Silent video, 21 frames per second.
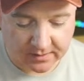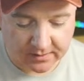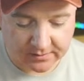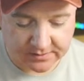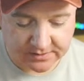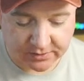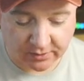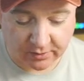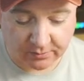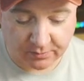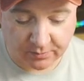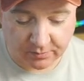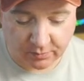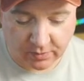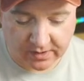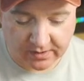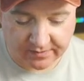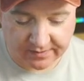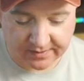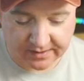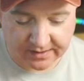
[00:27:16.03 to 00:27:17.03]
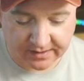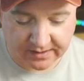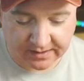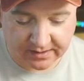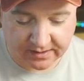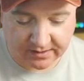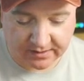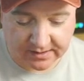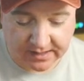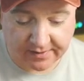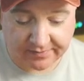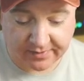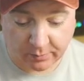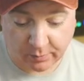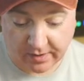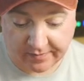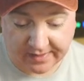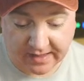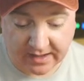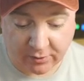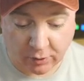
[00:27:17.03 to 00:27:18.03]
sorry while the yeah the,
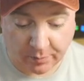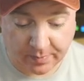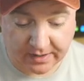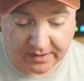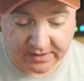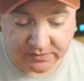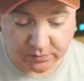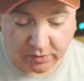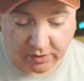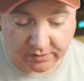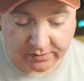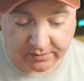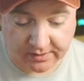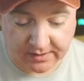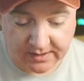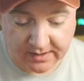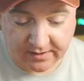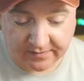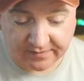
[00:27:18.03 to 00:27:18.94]
while the echo pin is one